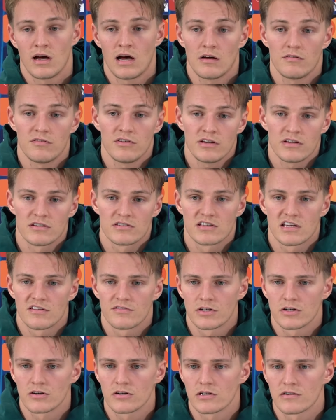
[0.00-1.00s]
I think he's
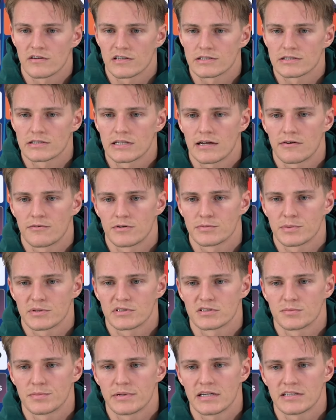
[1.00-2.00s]
given all of us that
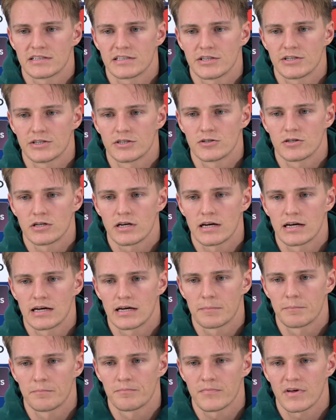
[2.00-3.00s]
responsibility. You know,
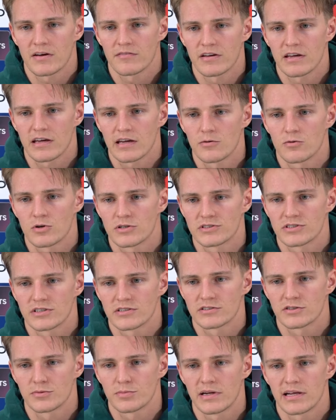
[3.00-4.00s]
um, I think he wants us
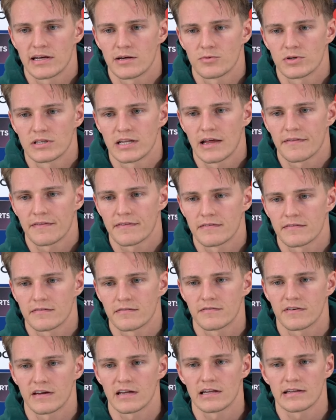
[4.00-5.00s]
to play with that
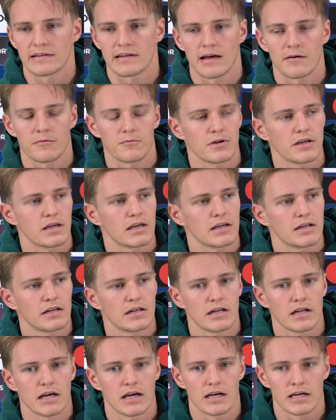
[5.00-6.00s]
feeling that we
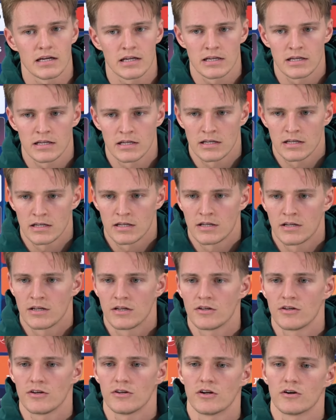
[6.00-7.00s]
can, uh,
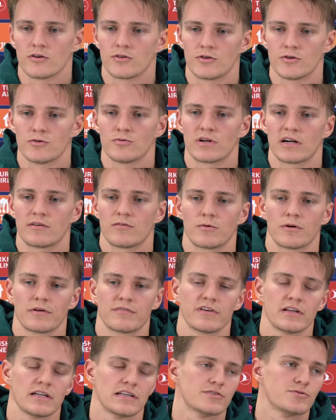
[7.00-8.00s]
you know, do whatever we
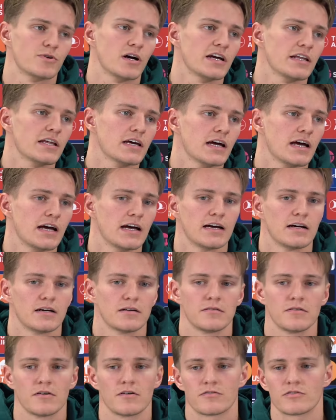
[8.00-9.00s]
feel is right. Uh,
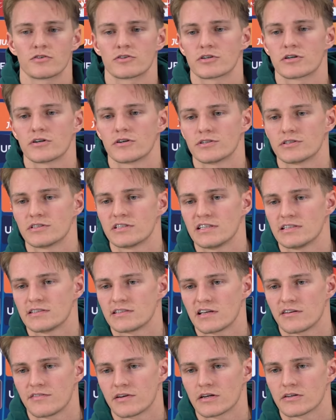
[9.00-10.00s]
of course, he's
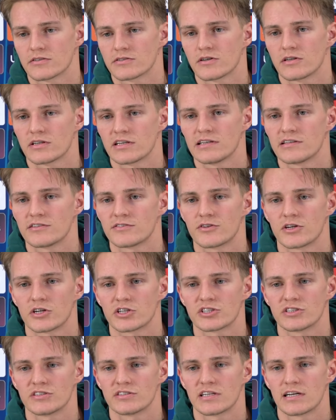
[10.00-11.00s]
giving us all the
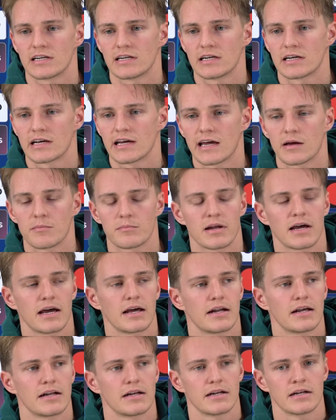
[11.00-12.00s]
instructions and the game
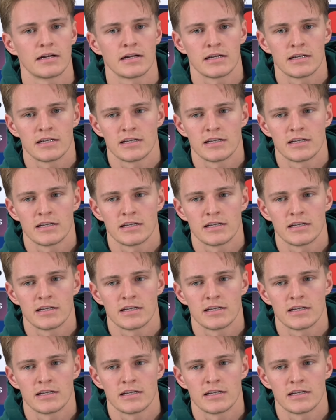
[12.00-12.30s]
plan and